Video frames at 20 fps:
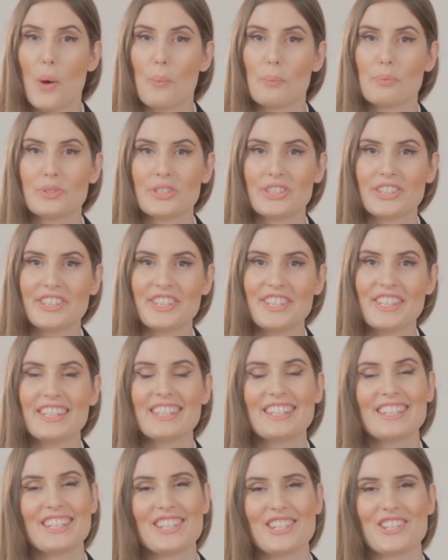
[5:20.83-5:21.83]

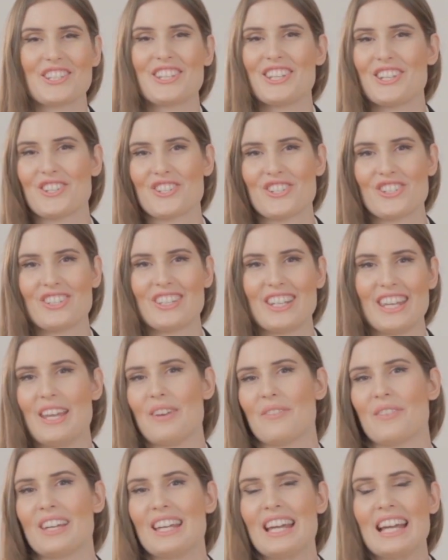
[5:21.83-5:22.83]
Petit
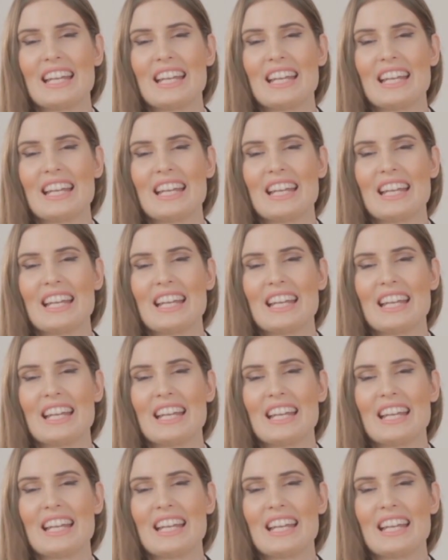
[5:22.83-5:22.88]
déjeuner.